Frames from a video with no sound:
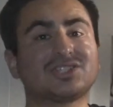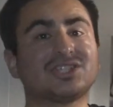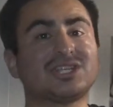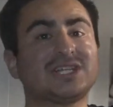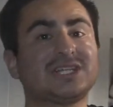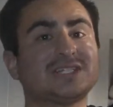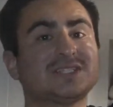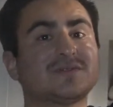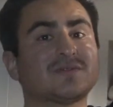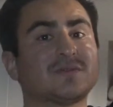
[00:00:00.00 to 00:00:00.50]

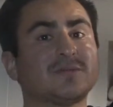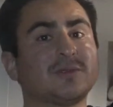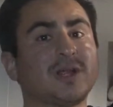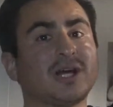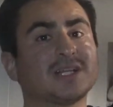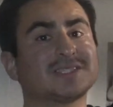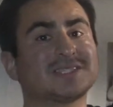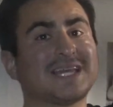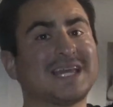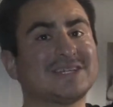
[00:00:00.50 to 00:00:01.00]
jeans from
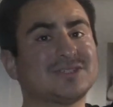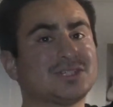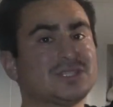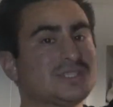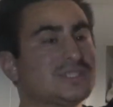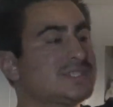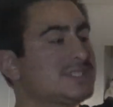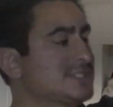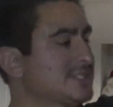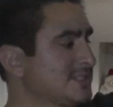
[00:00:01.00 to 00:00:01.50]
Los
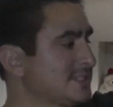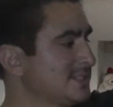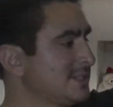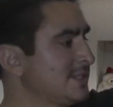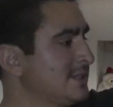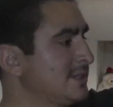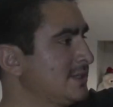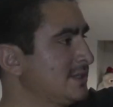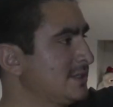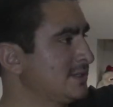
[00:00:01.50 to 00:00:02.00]
Angeles.
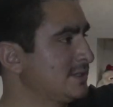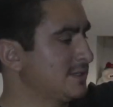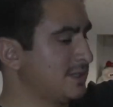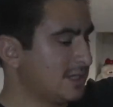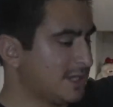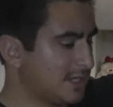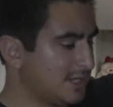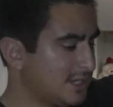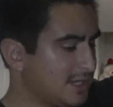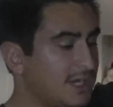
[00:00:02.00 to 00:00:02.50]

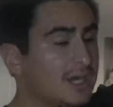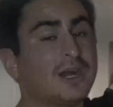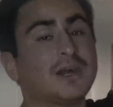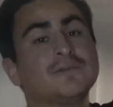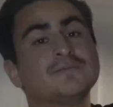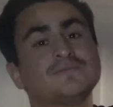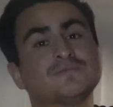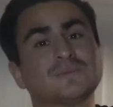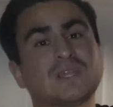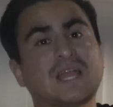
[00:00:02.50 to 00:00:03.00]

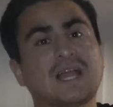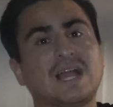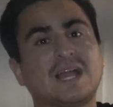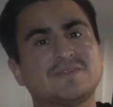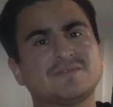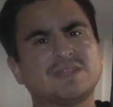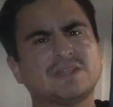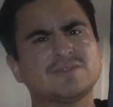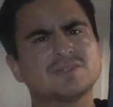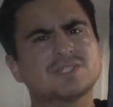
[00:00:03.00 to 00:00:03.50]

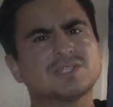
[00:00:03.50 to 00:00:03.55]
I've never